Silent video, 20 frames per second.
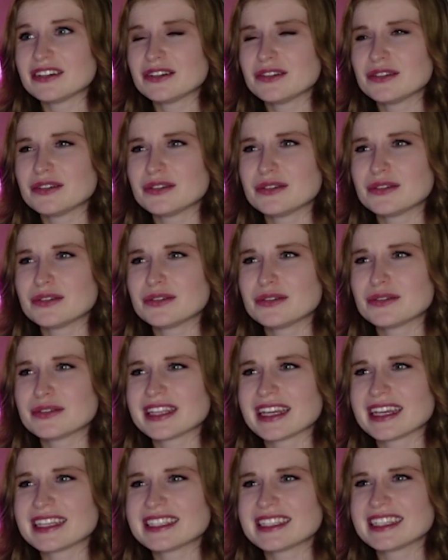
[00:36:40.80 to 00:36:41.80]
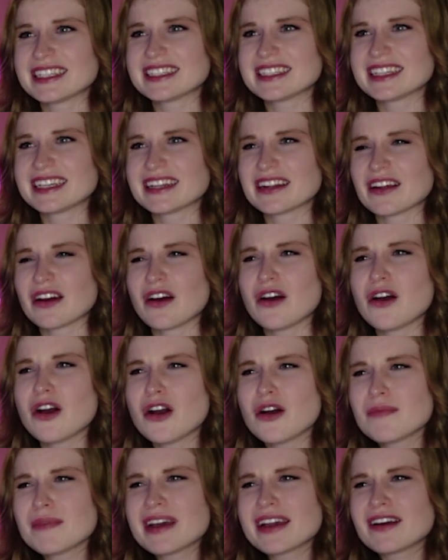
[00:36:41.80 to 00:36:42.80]
Oh, yes, he did.
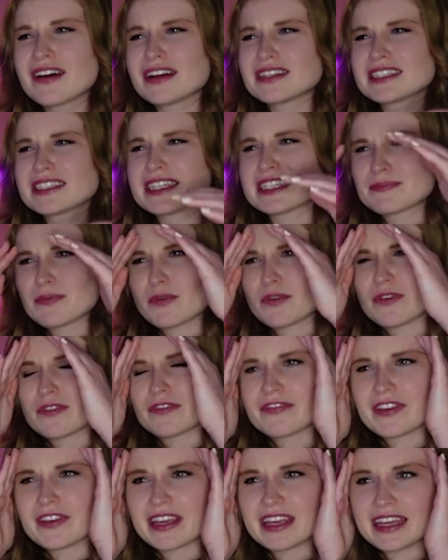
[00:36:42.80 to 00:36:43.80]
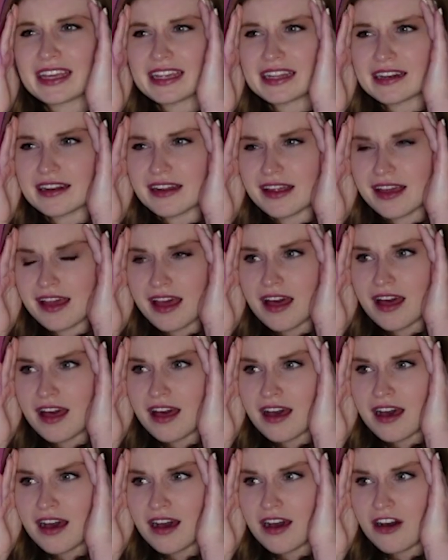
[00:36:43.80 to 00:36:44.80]
Oh, my gosh, his poor feet.
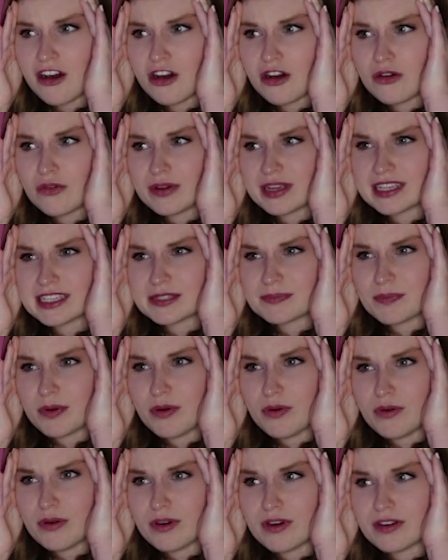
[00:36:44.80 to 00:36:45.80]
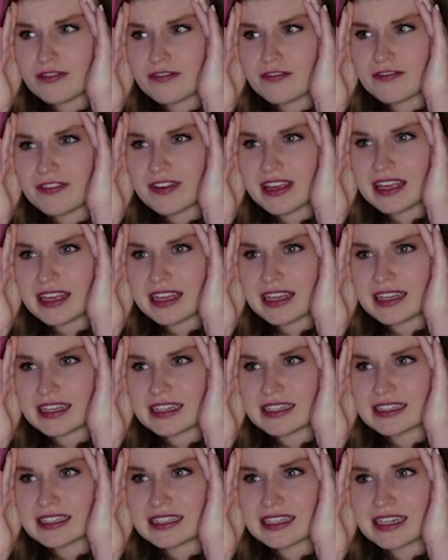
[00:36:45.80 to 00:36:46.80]
Oh, his poor
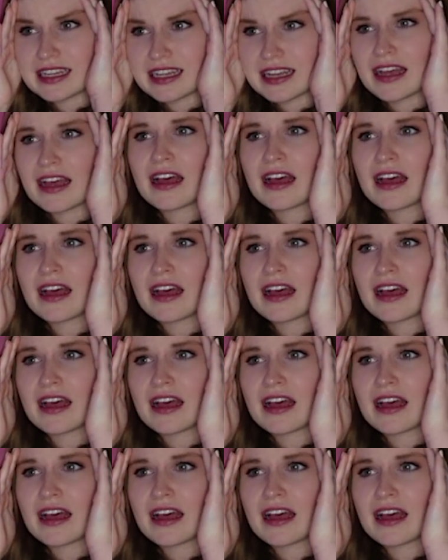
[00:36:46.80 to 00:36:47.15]
feet.